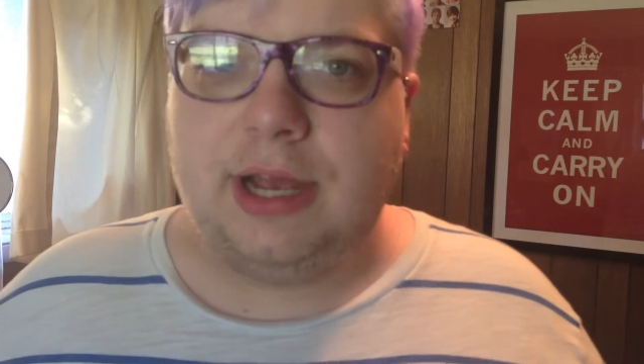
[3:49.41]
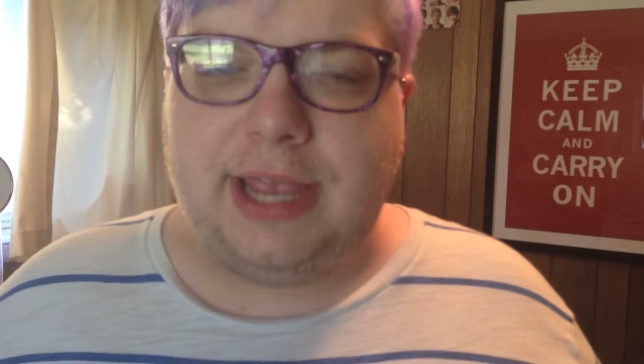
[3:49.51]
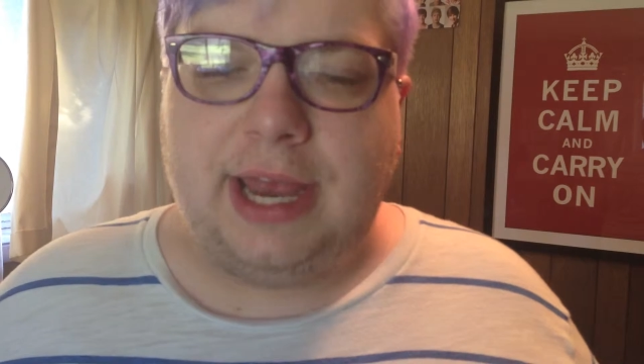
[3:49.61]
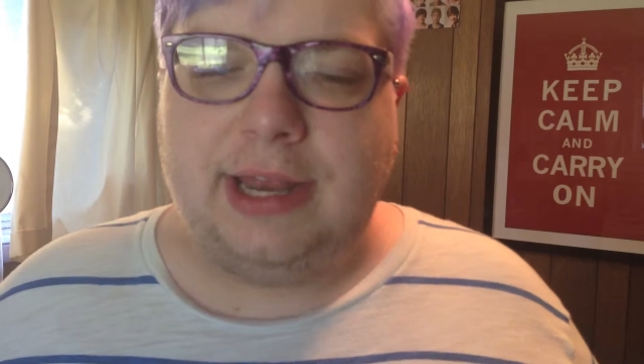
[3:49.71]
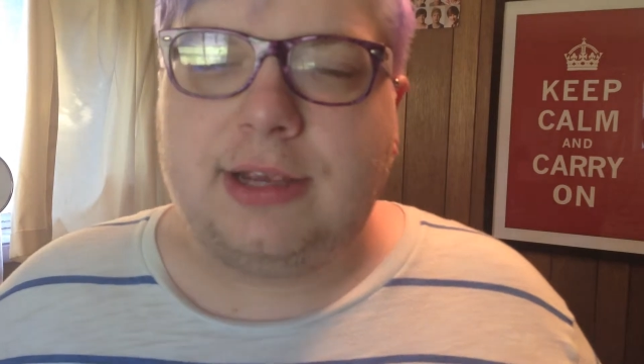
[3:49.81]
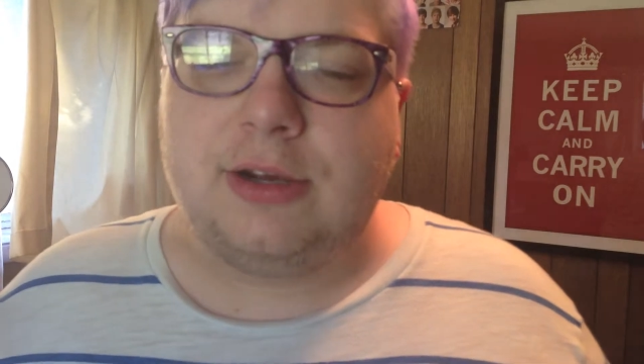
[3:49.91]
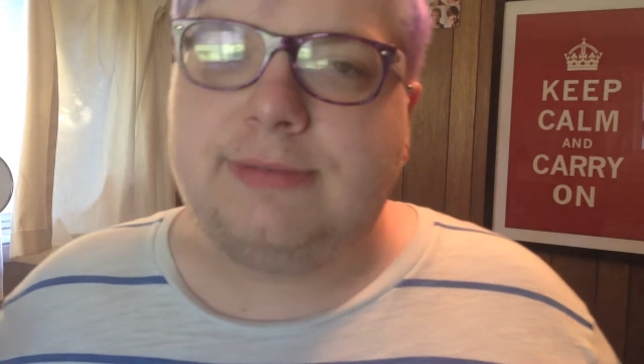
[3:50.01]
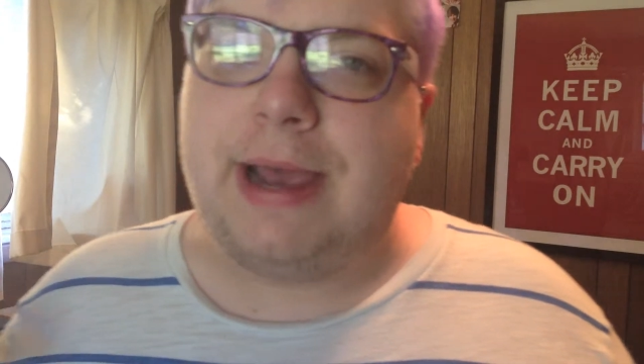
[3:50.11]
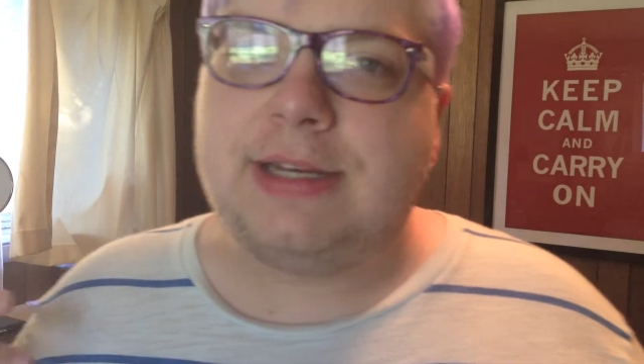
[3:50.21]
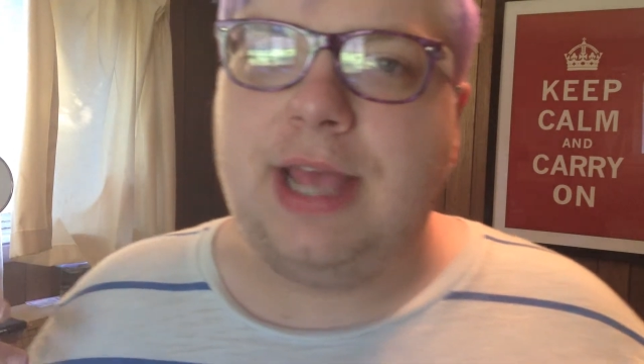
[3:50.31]
Again, it goes
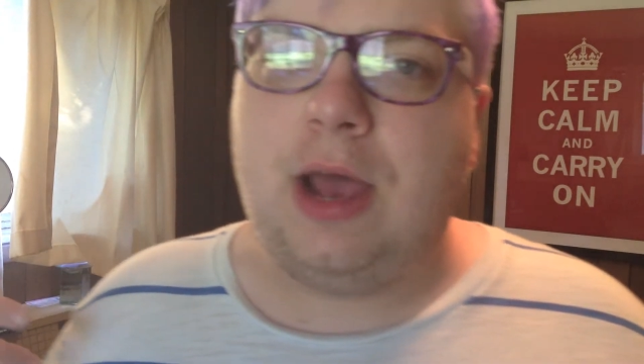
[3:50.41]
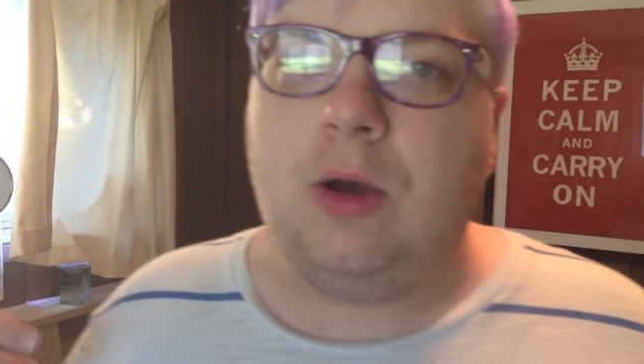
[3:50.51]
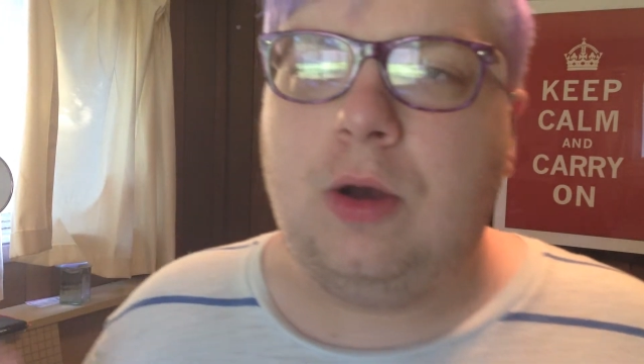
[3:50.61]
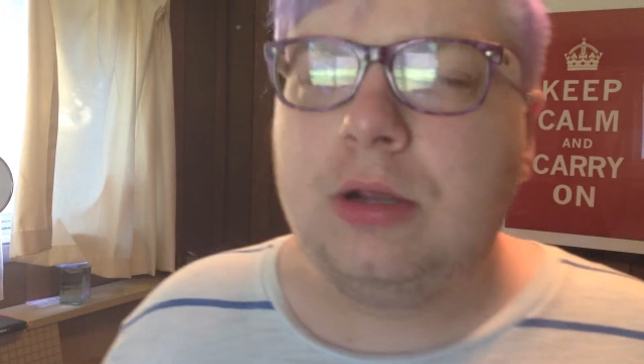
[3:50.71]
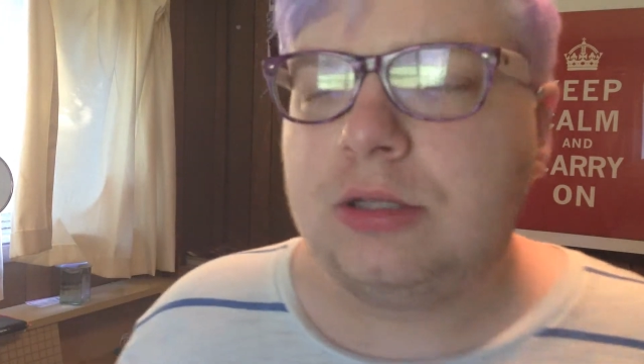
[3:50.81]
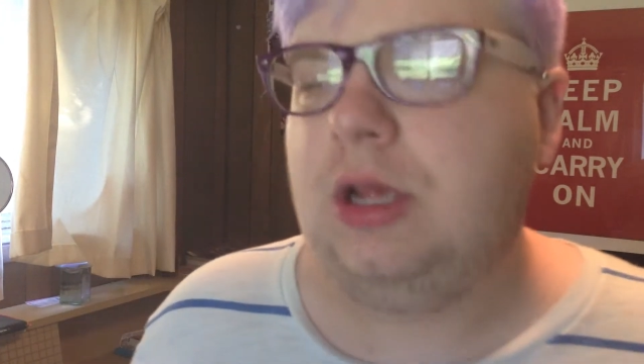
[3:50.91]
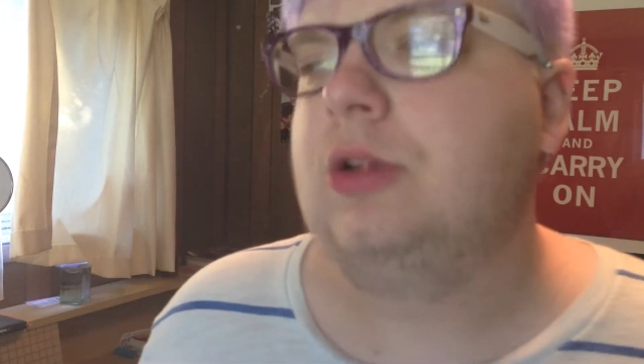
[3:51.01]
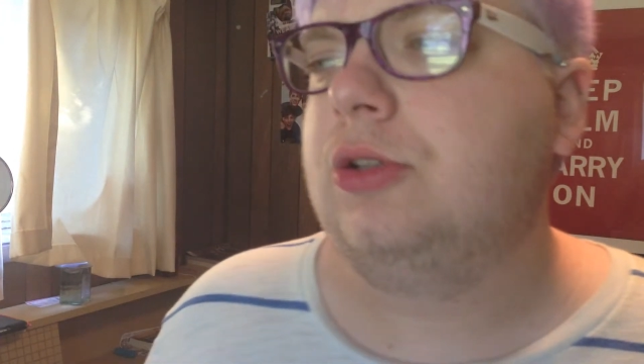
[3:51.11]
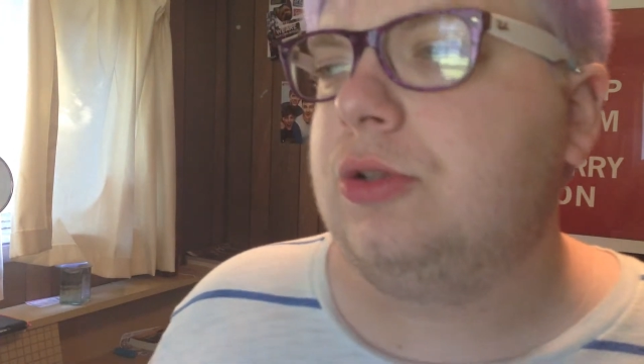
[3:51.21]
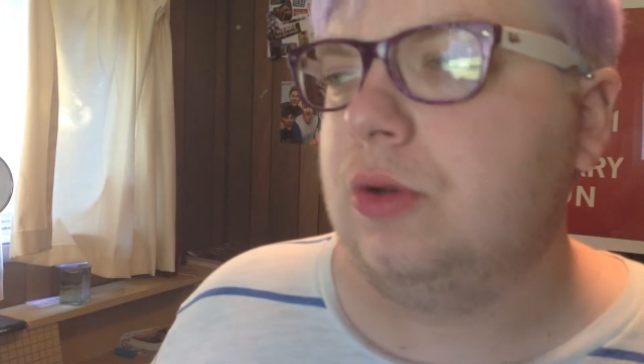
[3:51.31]
back to that whole,
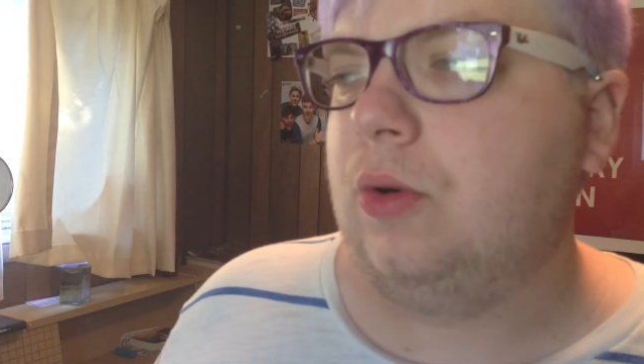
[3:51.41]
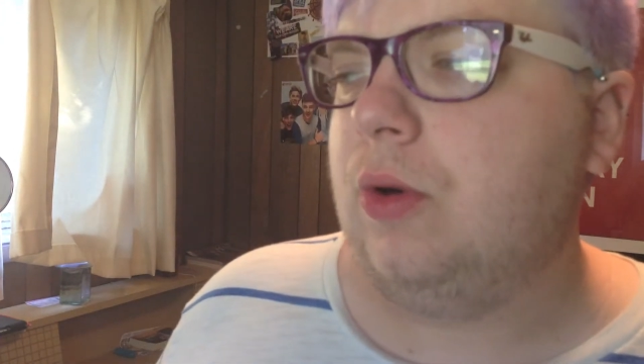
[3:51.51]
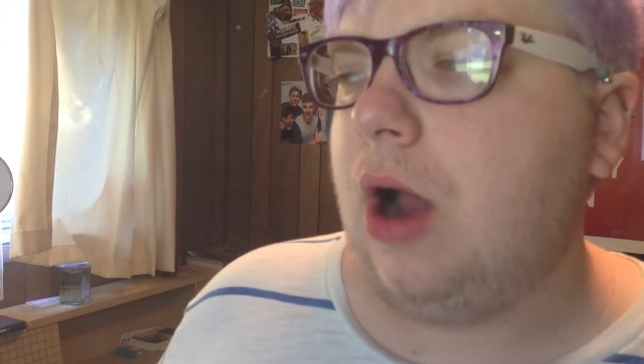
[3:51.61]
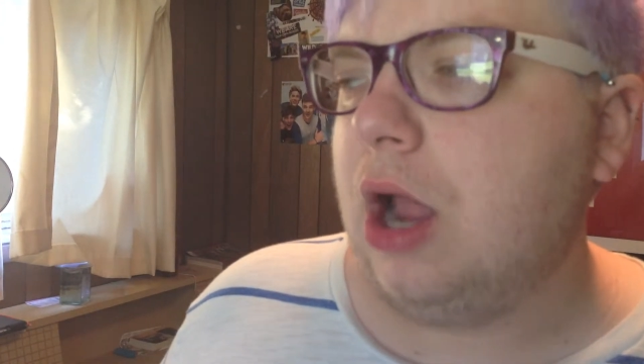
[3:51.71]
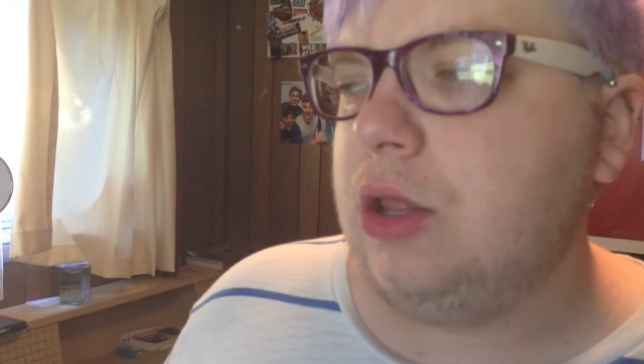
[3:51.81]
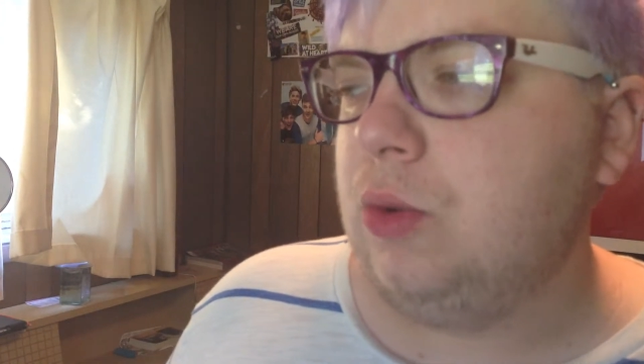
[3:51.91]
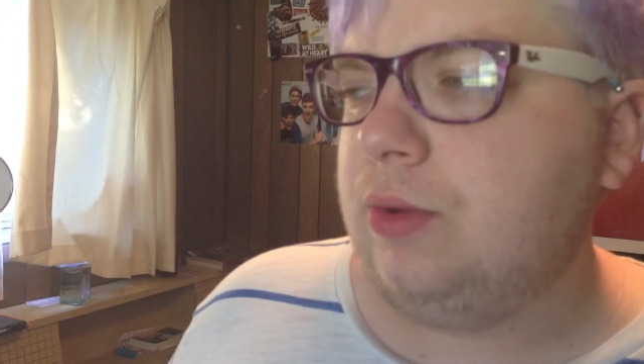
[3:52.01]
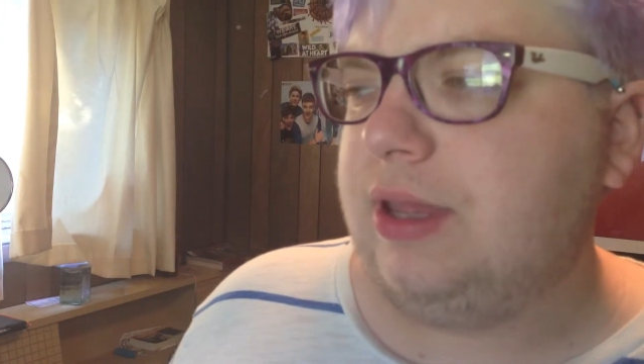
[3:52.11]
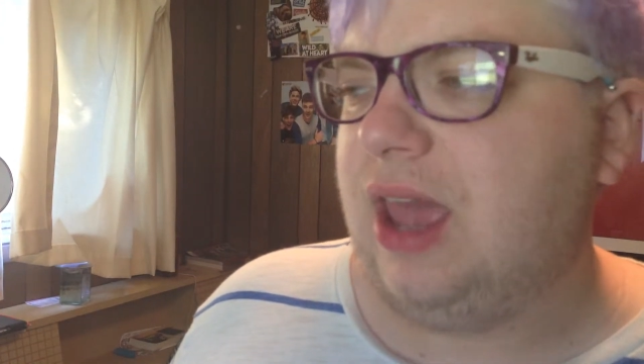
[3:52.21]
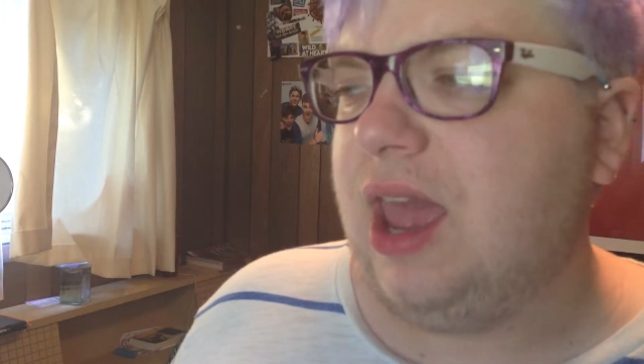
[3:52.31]
so are
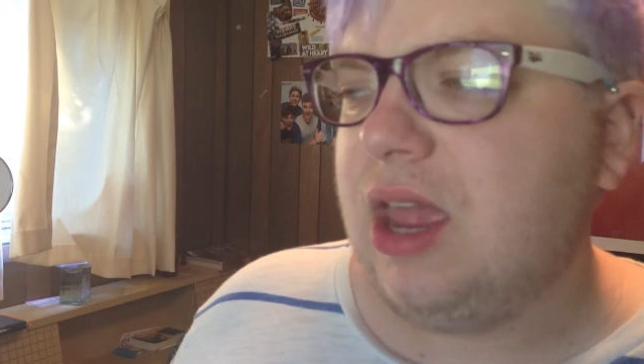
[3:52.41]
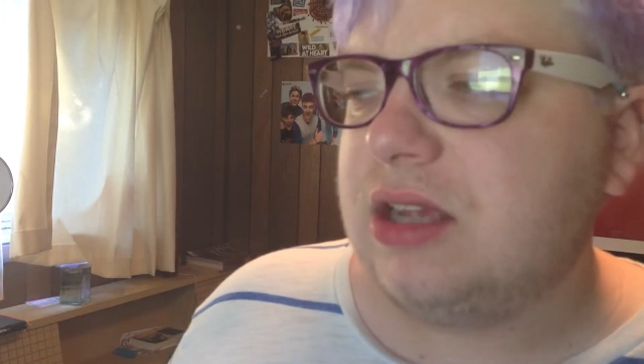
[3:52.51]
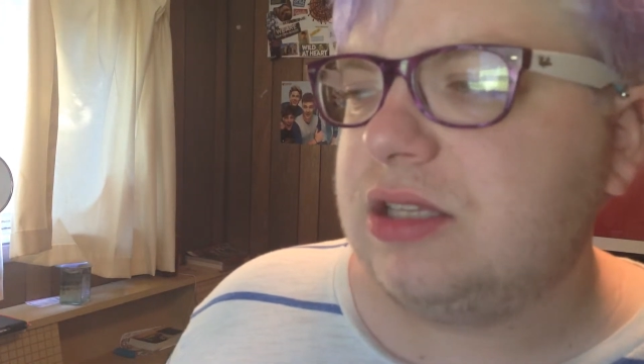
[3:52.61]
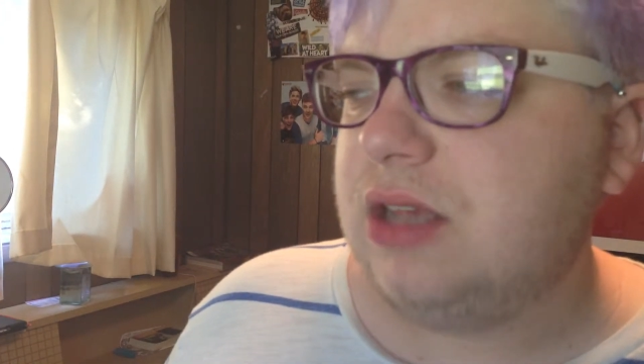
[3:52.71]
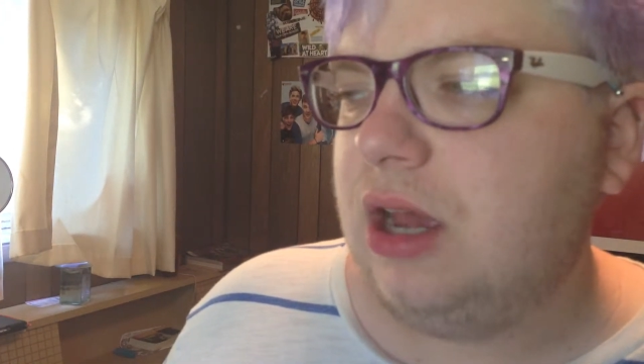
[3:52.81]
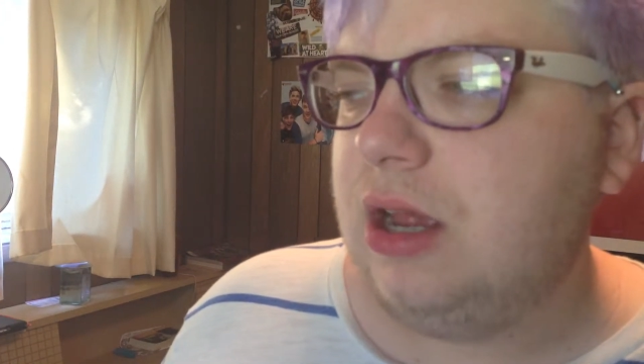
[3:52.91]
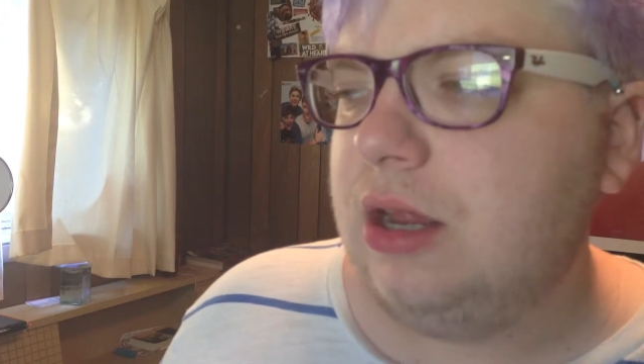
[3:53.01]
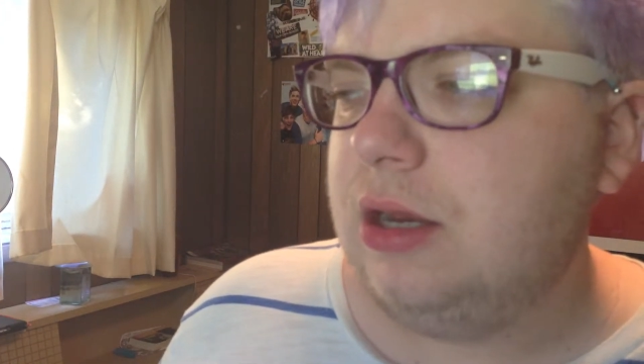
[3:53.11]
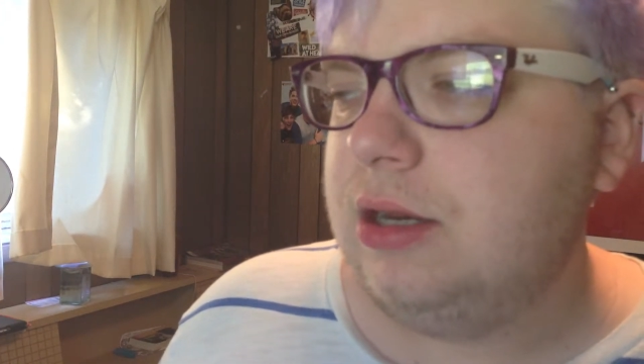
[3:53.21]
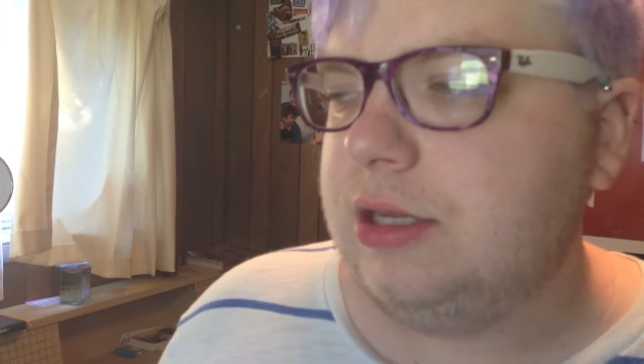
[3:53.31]
you gay or something?